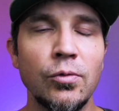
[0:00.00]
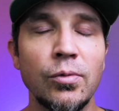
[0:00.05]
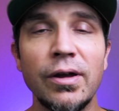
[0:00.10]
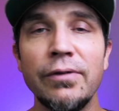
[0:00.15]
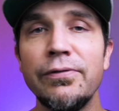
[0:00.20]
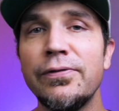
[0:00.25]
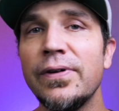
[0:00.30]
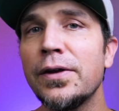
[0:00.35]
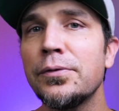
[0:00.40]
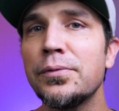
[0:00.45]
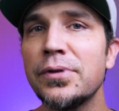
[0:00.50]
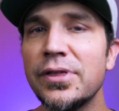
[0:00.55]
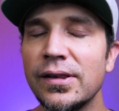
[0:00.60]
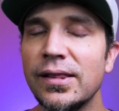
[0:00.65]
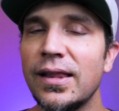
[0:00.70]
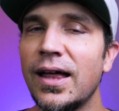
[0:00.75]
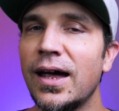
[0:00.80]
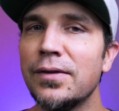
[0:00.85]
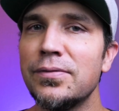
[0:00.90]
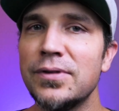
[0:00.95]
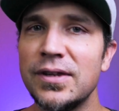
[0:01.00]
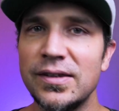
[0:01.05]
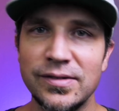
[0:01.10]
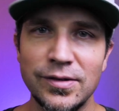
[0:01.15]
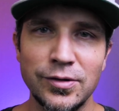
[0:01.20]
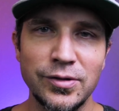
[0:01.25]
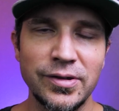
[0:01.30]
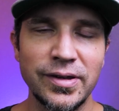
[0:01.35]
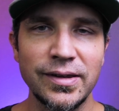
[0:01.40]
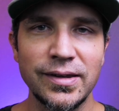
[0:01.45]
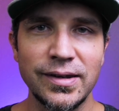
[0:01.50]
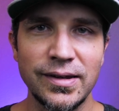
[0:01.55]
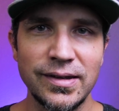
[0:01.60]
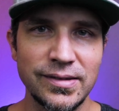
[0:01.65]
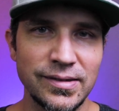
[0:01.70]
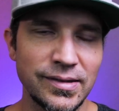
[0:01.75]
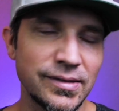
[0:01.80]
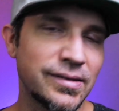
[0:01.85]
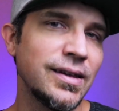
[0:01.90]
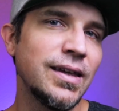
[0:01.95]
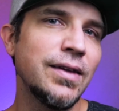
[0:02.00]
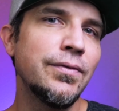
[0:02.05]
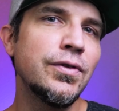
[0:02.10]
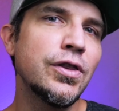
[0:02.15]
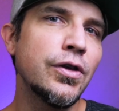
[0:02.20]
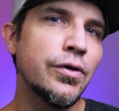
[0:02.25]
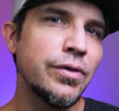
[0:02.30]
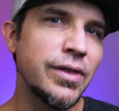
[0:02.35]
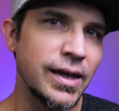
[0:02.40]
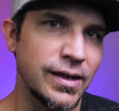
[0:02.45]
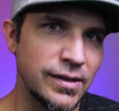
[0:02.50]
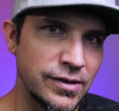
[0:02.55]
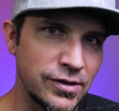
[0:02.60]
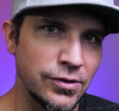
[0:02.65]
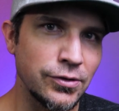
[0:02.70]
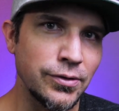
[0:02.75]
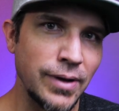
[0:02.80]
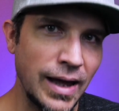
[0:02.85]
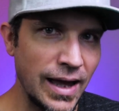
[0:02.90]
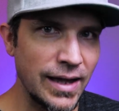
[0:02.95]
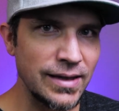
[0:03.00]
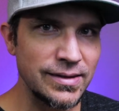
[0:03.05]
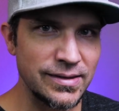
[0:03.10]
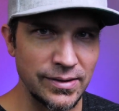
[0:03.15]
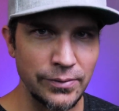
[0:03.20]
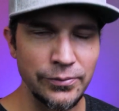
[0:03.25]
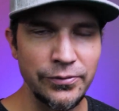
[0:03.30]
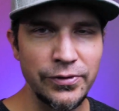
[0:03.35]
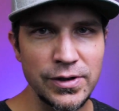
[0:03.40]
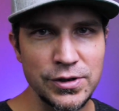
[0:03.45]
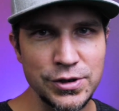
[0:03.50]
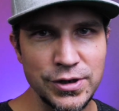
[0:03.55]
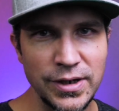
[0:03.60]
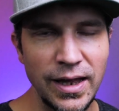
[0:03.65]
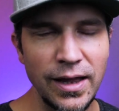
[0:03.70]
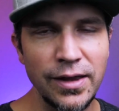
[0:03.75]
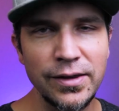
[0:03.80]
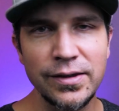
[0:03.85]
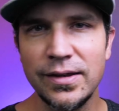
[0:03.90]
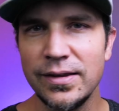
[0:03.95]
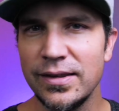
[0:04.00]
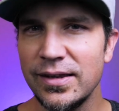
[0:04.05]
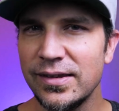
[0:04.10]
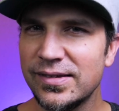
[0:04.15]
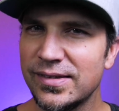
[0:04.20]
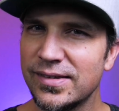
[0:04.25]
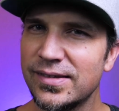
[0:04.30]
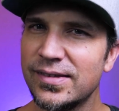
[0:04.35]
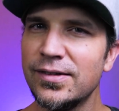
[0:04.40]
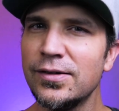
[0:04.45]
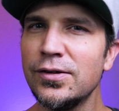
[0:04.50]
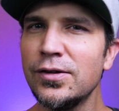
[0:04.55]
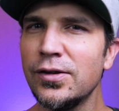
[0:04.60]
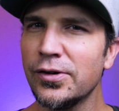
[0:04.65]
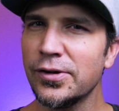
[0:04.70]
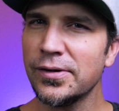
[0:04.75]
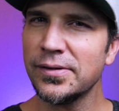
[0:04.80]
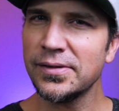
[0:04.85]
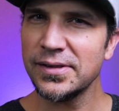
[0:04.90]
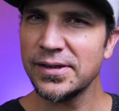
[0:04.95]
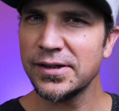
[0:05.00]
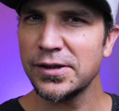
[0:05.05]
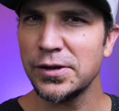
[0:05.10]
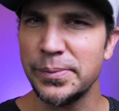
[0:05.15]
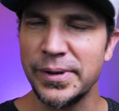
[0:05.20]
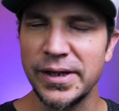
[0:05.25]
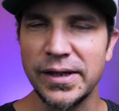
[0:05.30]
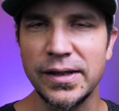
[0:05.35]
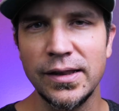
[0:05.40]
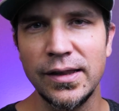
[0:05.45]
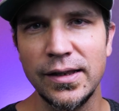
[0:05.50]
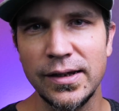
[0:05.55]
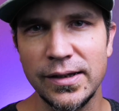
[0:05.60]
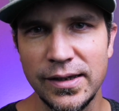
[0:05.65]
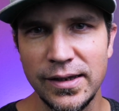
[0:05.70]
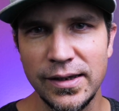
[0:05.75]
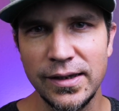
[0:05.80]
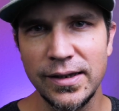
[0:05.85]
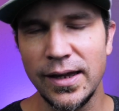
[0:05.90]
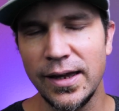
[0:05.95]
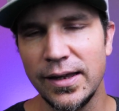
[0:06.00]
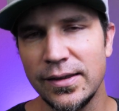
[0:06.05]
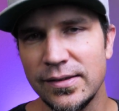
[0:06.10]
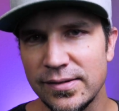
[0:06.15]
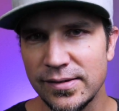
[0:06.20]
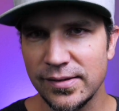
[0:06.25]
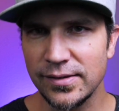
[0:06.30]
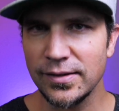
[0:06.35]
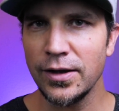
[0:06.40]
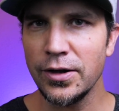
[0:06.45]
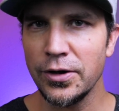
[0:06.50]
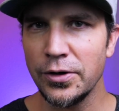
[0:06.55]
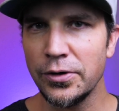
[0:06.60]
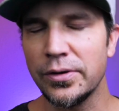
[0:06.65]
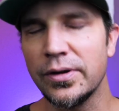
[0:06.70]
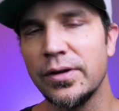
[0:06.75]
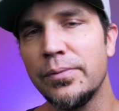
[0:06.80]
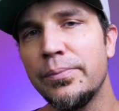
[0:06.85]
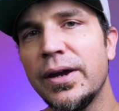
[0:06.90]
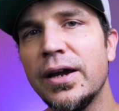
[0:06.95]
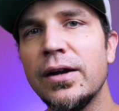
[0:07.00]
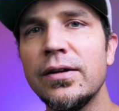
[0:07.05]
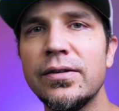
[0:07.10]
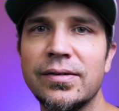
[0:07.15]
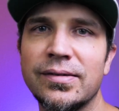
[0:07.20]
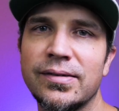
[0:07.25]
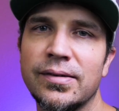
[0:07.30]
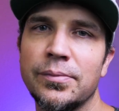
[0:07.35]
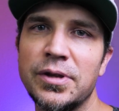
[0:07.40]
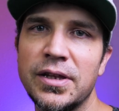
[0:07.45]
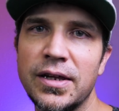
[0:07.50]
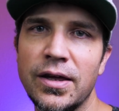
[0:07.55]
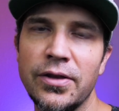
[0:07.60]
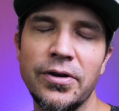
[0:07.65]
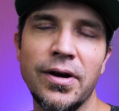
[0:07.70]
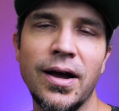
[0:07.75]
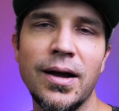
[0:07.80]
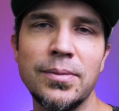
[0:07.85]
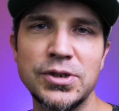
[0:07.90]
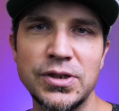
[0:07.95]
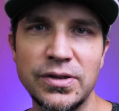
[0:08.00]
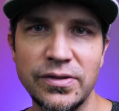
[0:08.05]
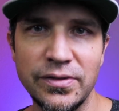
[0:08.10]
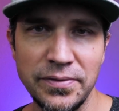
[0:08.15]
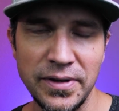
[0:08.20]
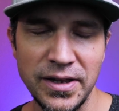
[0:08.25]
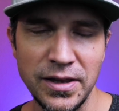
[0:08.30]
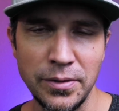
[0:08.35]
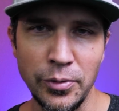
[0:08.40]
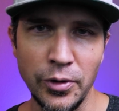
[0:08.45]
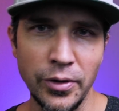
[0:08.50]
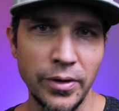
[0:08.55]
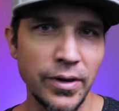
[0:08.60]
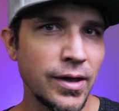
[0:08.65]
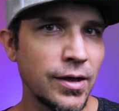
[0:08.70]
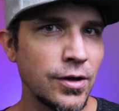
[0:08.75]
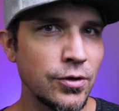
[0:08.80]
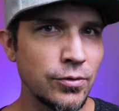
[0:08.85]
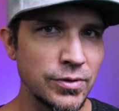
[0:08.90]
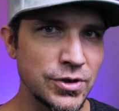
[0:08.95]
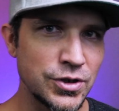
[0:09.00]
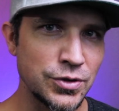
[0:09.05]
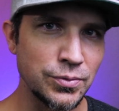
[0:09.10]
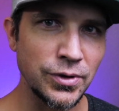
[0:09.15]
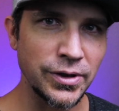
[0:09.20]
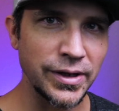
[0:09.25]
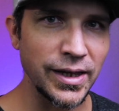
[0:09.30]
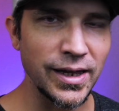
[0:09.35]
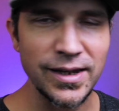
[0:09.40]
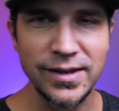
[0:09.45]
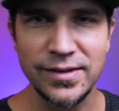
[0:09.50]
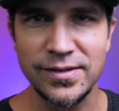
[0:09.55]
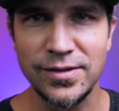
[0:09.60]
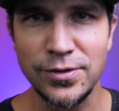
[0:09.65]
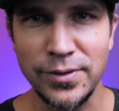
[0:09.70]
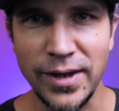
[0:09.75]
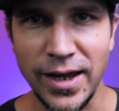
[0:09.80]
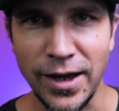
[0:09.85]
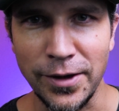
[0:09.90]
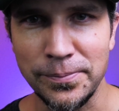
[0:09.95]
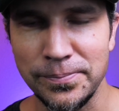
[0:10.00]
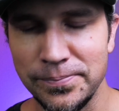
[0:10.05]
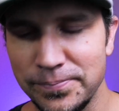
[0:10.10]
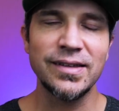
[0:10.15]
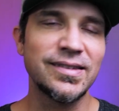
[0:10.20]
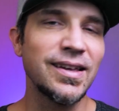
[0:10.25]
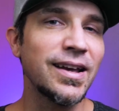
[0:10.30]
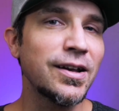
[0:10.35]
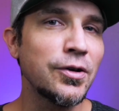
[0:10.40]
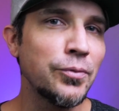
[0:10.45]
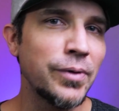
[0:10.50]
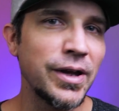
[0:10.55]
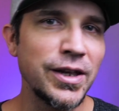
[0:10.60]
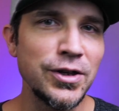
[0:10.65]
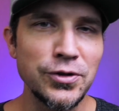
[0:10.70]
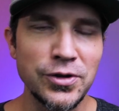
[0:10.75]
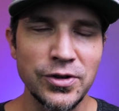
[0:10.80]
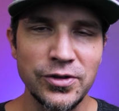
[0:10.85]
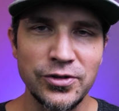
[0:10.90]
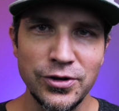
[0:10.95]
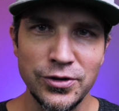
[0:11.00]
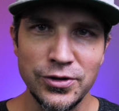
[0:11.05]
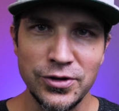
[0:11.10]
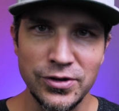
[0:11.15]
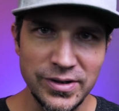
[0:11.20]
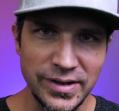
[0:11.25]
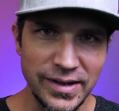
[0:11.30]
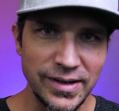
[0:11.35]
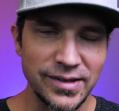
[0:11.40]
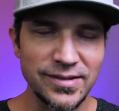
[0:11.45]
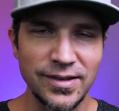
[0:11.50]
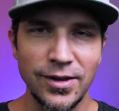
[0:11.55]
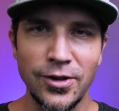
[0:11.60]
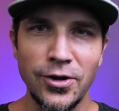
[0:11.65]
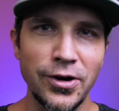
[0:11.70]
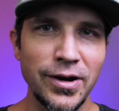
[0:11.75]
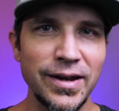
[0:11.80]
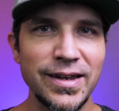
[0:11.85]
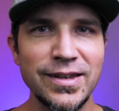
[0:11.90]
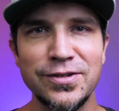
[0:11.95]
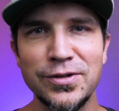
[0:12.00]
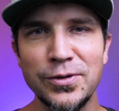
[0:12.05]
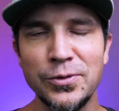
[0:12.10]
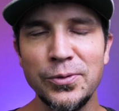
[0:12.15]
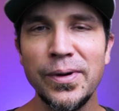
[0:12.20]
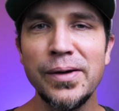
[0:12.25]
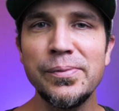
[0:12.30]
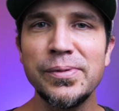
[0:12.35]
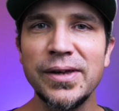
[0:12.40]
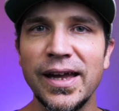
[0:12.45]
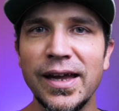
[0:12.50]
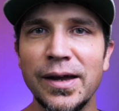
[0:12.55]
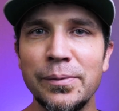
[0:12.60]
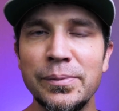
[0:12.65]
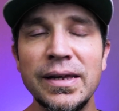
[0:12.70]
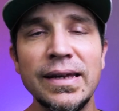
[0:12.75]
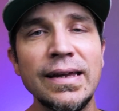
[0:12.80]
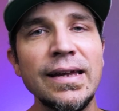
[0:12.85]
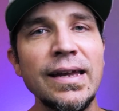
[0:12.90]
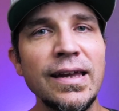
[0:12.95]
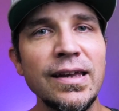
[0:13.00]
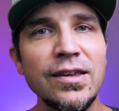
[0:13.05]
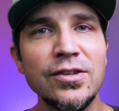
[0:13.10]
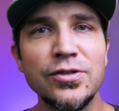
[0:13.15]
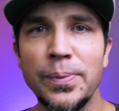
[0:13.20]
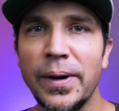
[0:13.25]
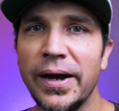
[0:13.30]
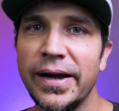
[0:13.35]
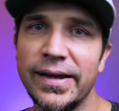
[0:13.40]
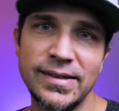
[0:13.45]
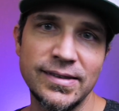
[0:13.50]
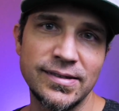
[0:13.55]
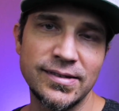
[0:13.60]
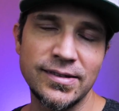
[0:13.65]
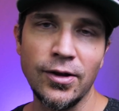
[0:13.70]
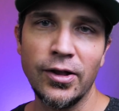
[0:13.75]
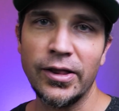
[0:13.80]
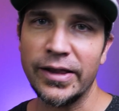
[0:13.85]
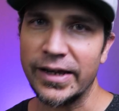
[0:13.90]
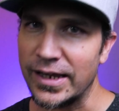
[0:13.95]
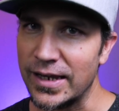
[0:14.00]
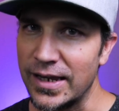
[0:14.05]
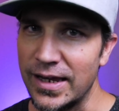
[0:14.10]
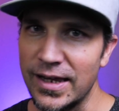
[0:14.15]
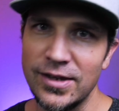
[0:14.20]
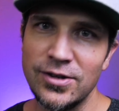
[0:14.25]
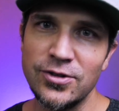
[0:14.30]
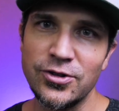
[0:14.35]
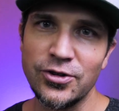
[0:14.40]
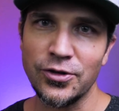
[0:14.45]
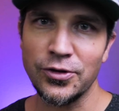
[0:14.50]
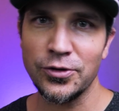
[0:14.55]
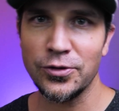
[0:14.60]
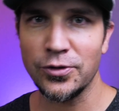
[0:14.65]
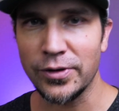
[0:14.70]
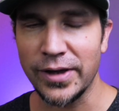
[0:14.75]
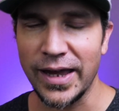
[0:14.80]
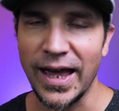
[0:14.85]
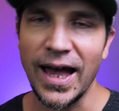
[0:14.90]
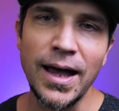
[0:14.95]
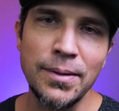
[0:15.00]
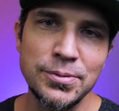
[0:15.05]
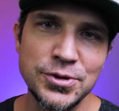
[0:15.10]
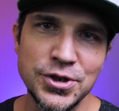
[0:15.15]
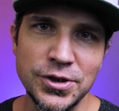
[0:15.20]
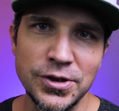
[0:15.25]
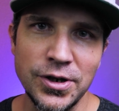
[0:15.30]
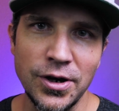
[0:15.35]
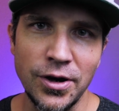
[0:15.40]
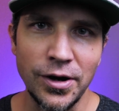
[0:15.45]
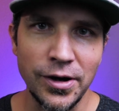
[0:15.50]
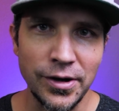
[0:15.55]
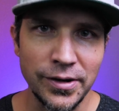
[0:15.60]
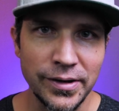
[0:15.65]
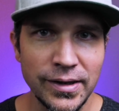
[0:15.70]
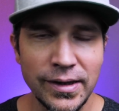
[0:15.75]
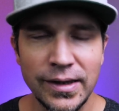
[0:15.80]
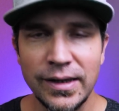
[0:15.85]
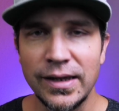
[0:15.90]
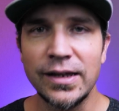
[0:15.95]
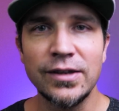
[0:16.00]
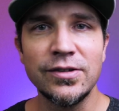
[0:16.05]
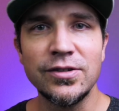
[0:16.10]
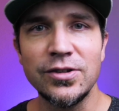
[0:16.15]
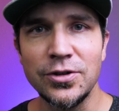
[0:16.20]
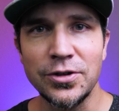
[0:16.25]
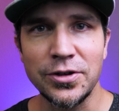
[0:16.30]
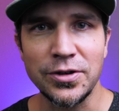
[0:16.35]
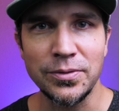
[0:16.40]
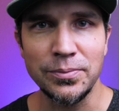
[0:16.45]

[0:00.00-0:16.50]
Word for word: What I found with a lot of these utilities is even though they do add some functionality, they still are a little bit clunky and slow compared to some of the other options available, which we'll get into now. A second way you can turn your DSLR into a webcam is by installing an internal capture card into your